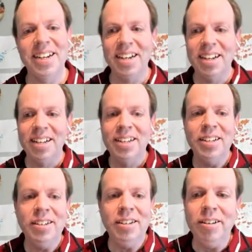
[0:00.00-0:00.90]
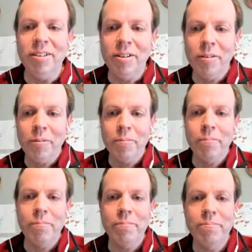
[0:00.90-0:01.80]

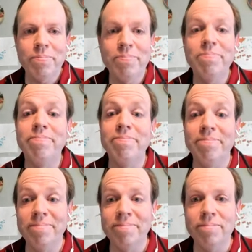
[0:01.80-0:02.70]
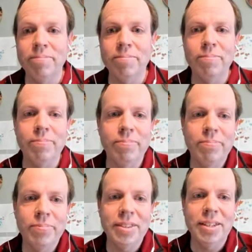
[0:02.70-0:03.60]

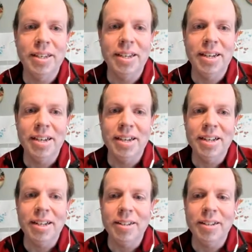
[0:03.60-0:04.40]
[no speech]